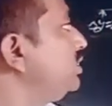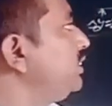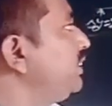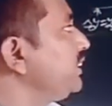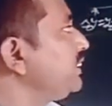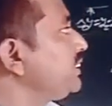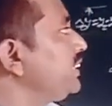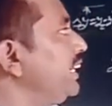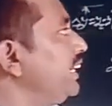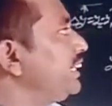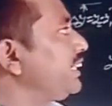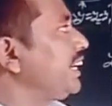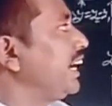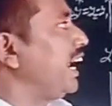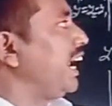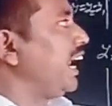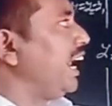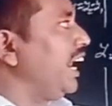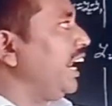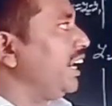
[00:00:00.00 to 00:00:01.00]
this delta
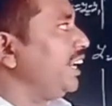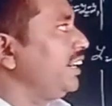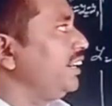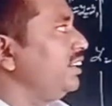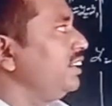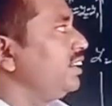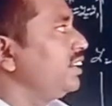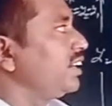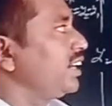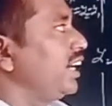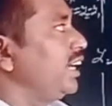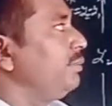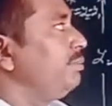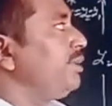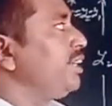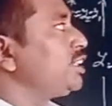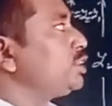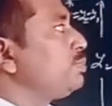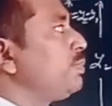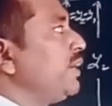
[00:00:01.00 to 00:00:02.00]
r can
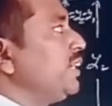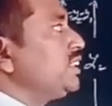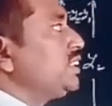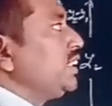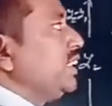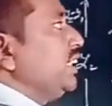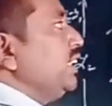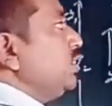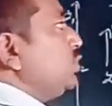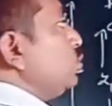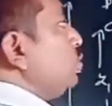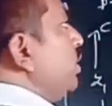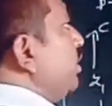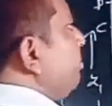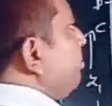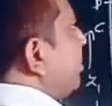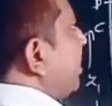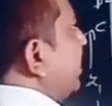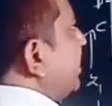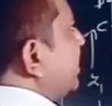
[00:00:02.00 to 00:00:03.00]
be expressed in two
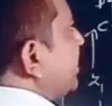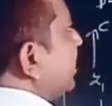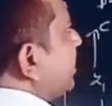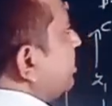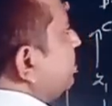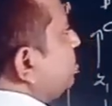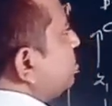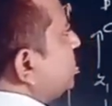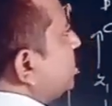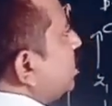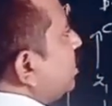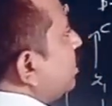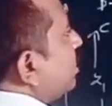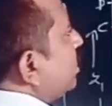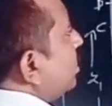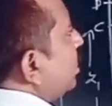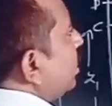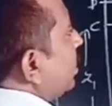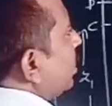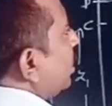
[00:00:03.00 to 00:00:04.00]
different terms.
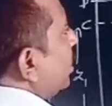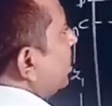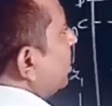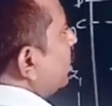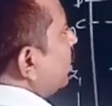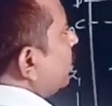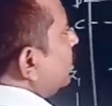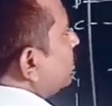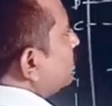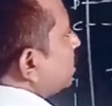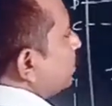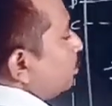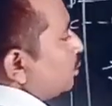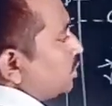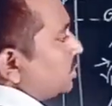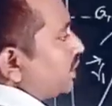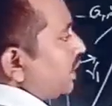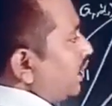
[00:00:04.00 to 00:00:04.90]
Suppose